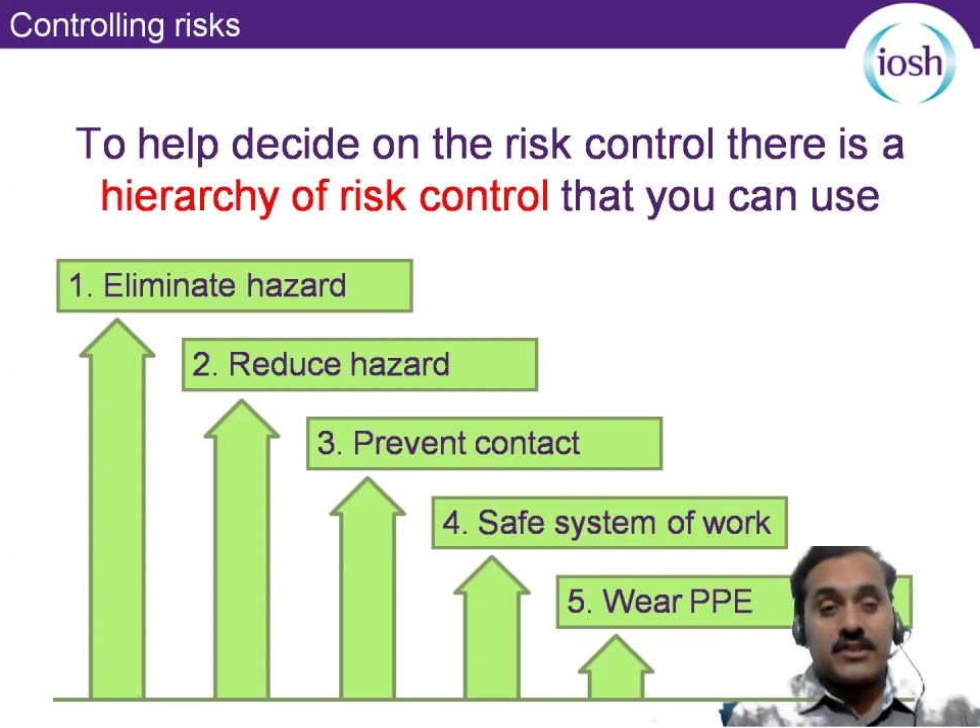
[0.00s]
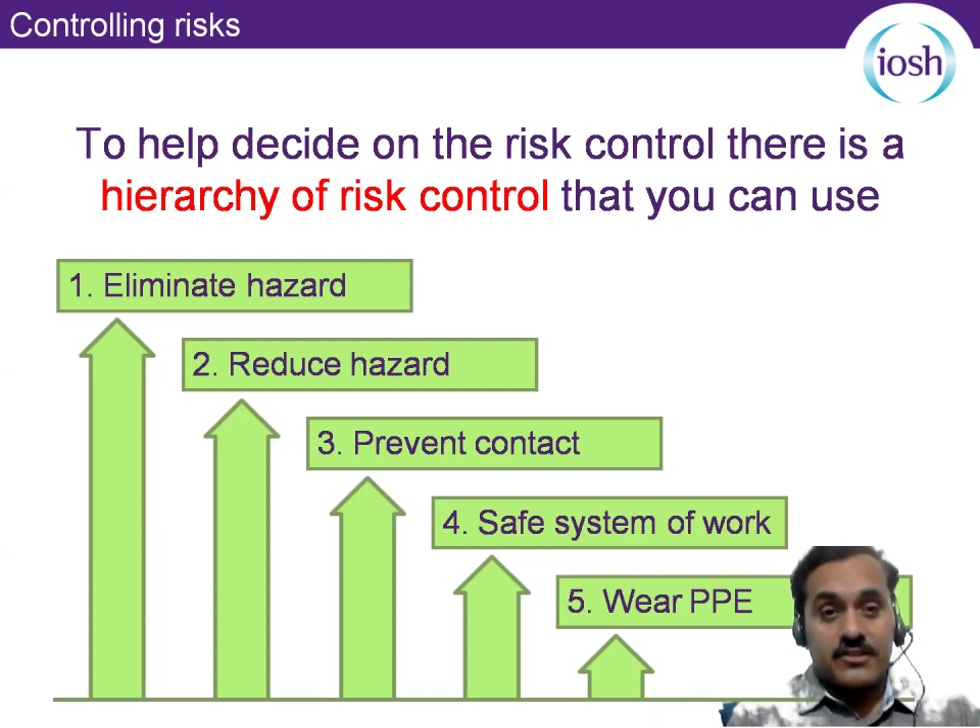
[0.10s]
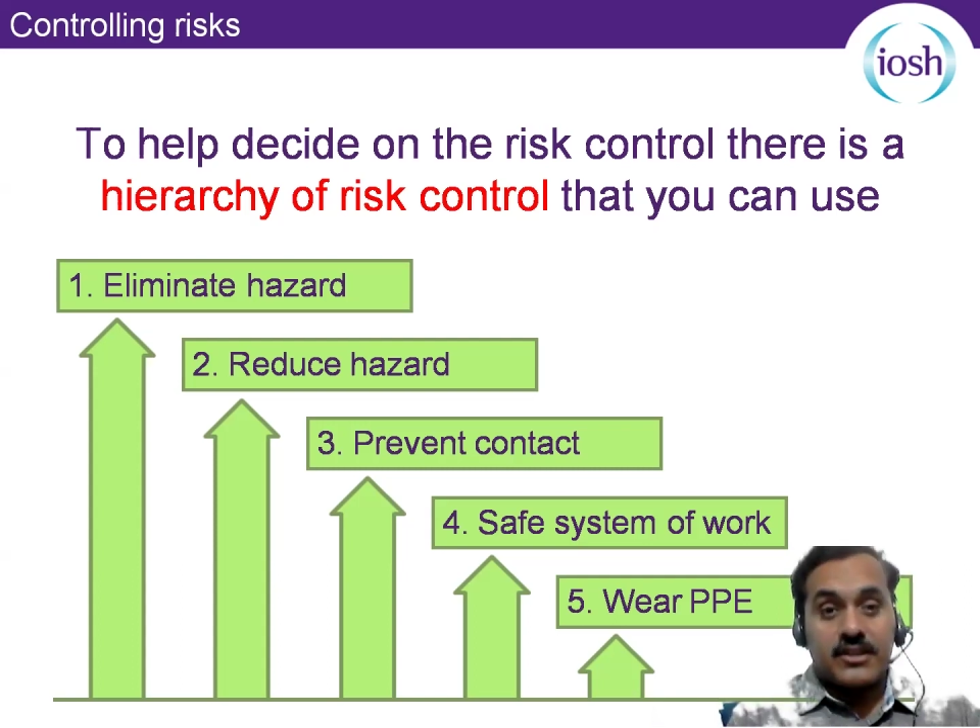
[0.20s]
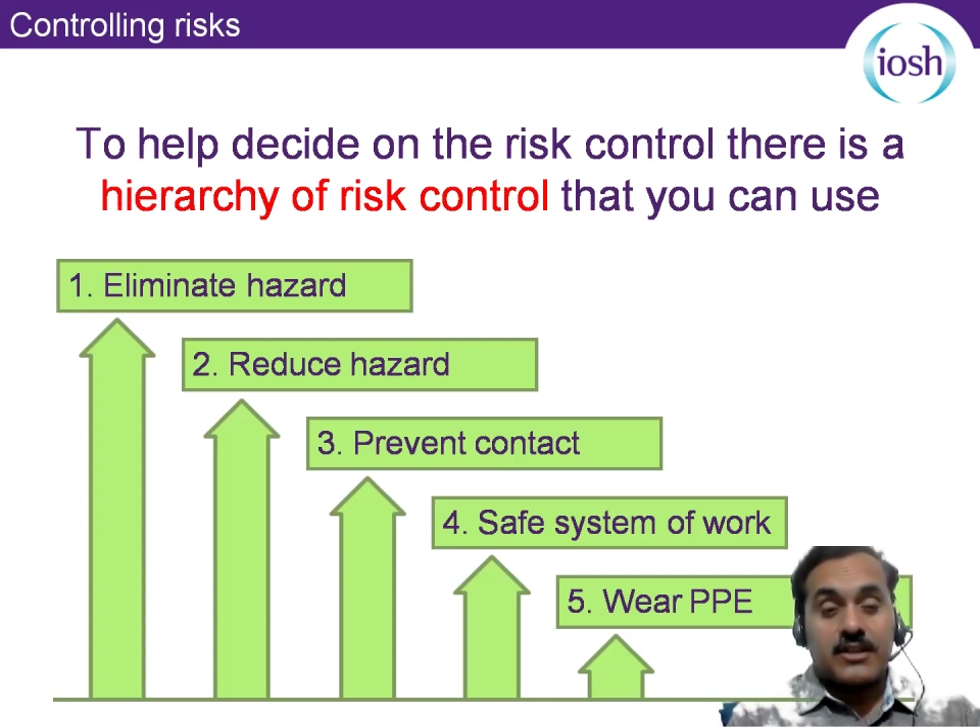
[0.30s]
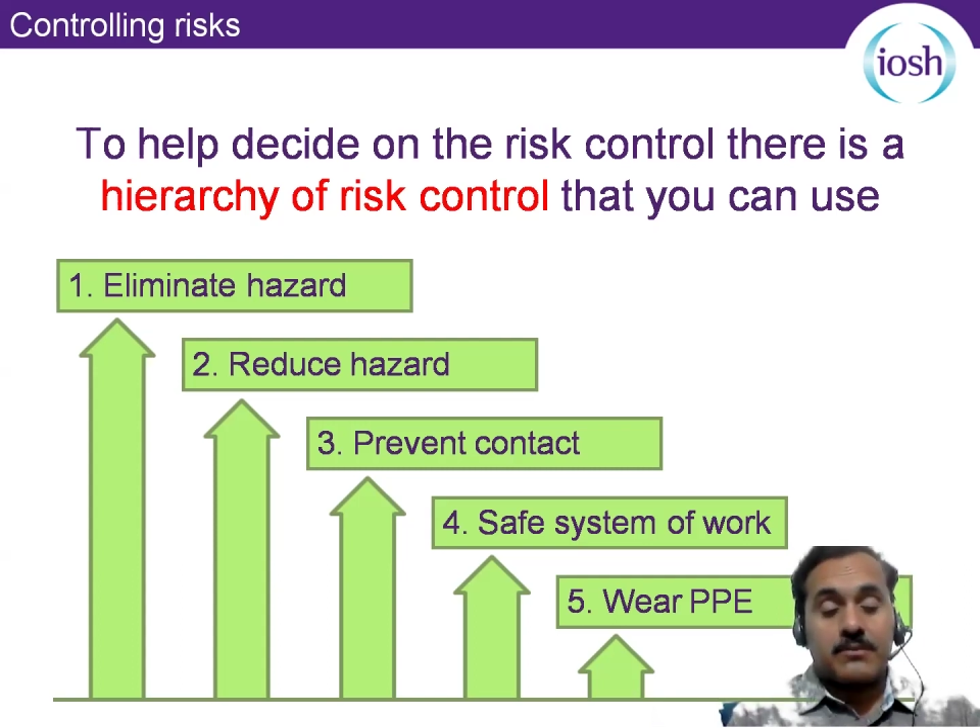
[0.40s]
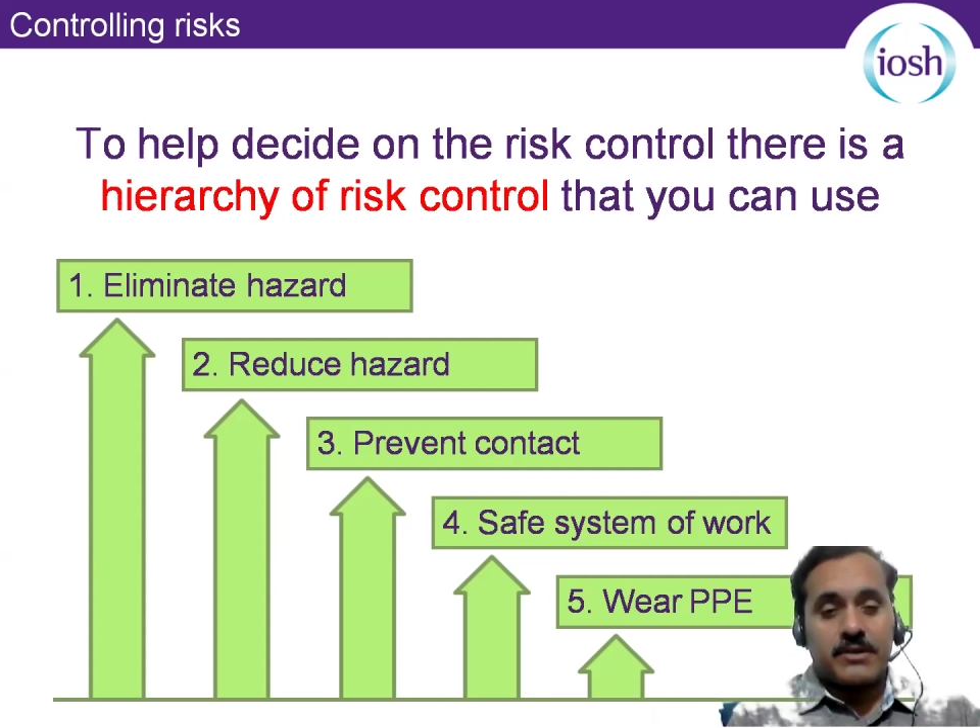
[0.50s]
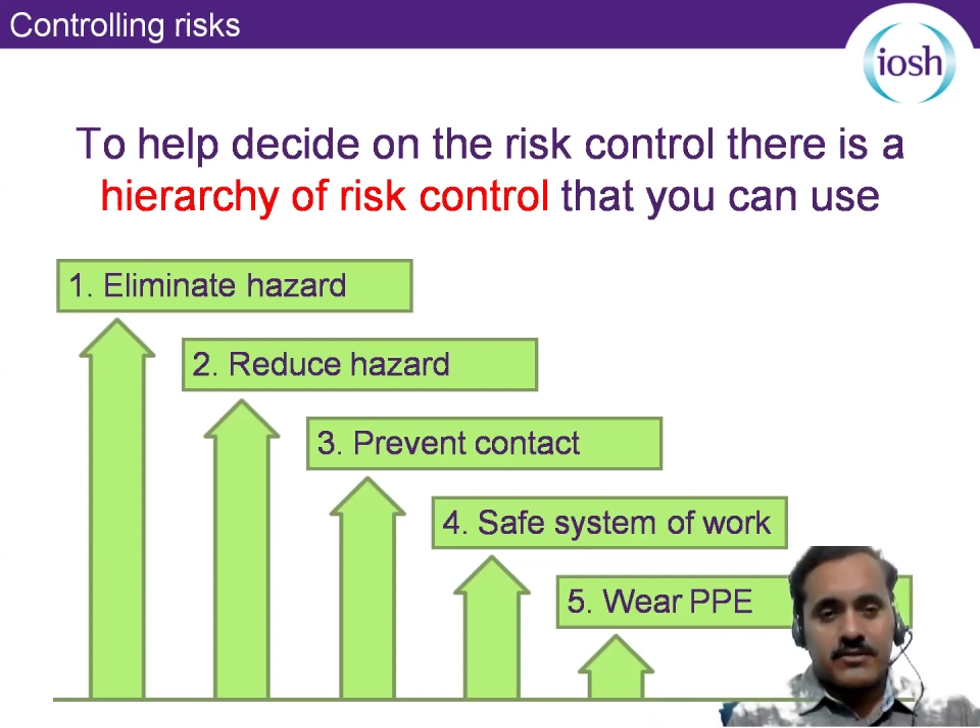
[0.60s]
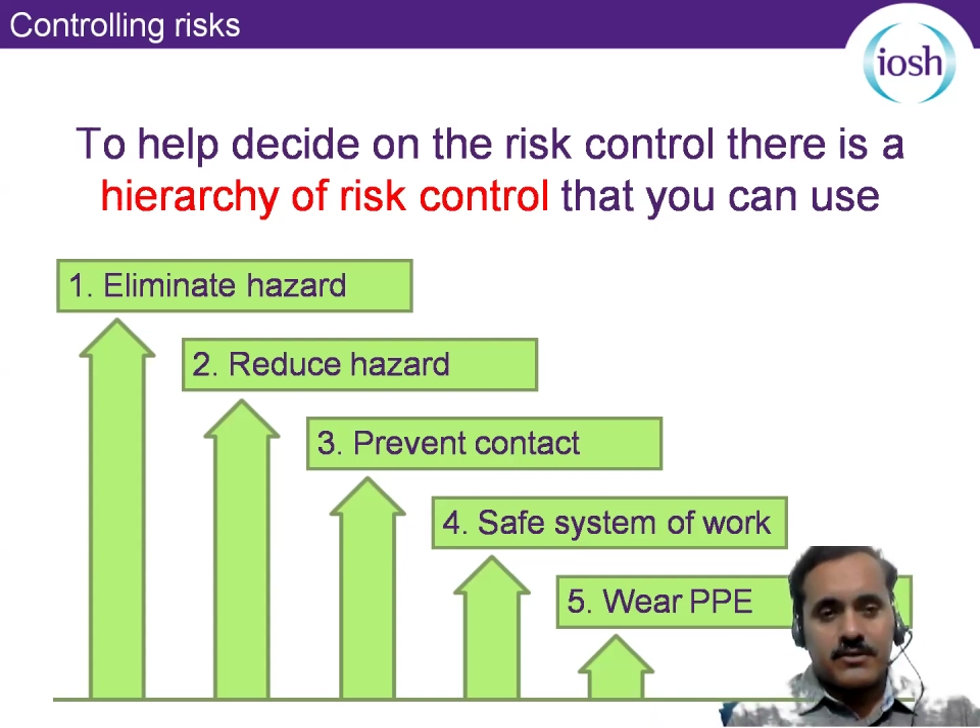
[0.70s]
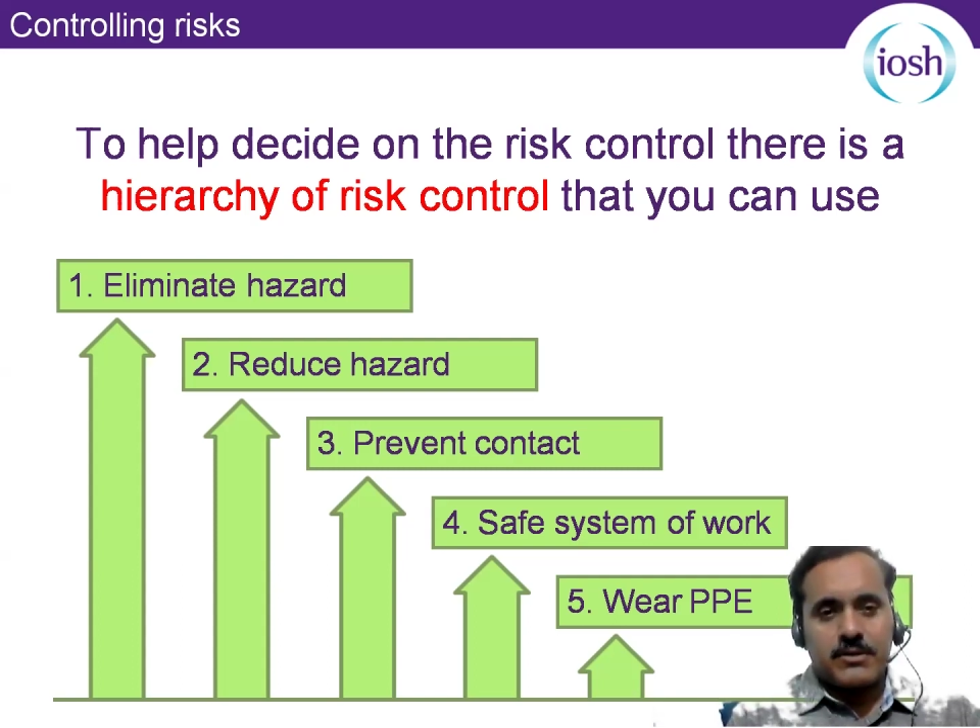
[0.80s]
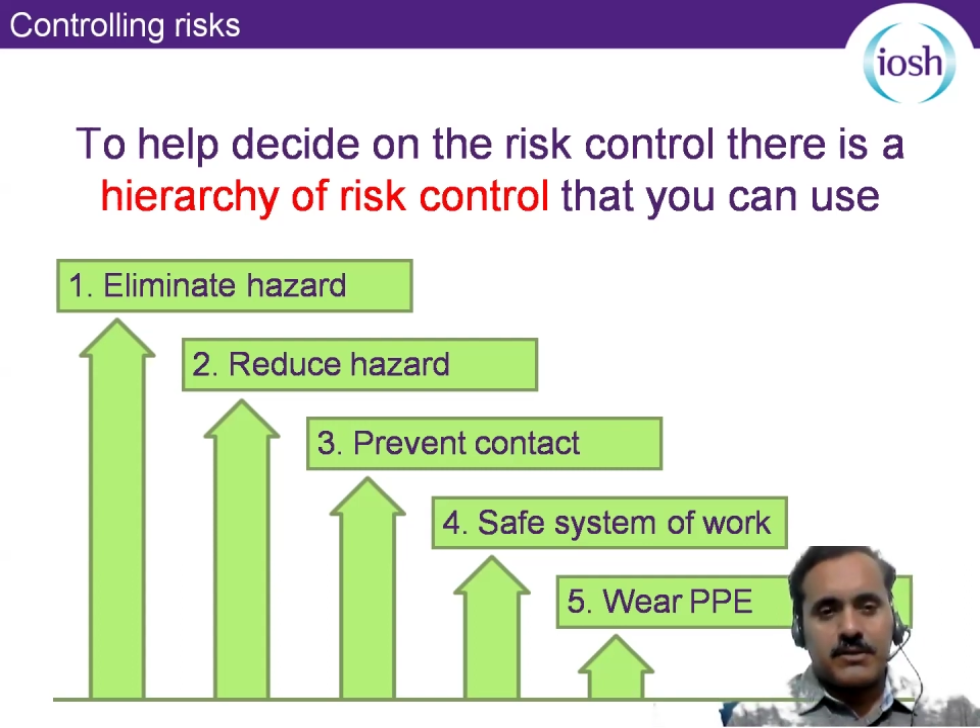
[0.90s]
is not
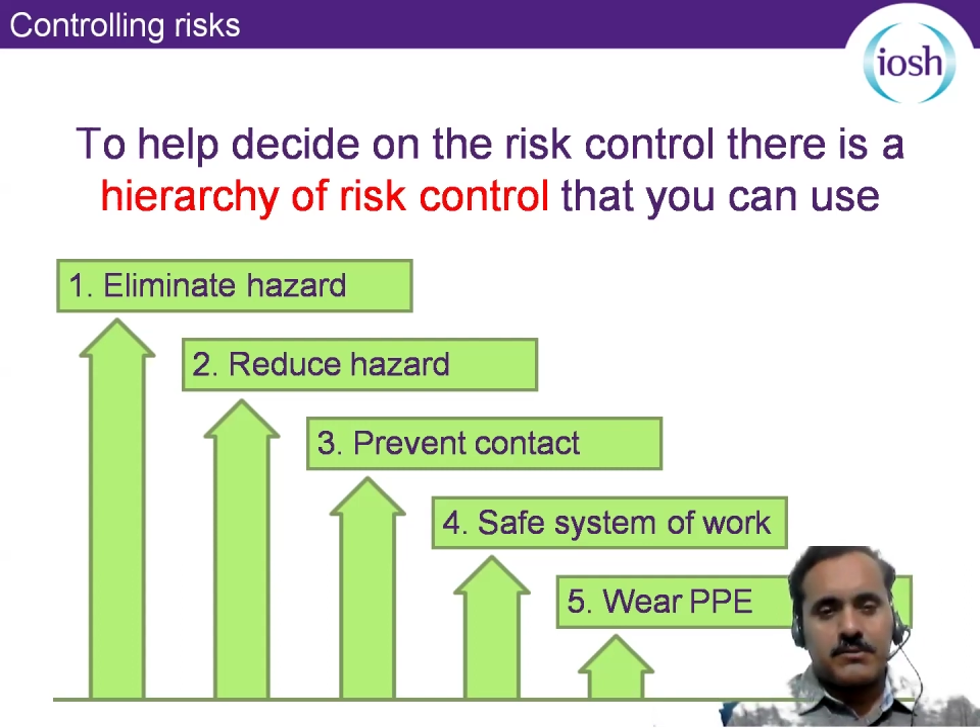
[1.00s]
possible.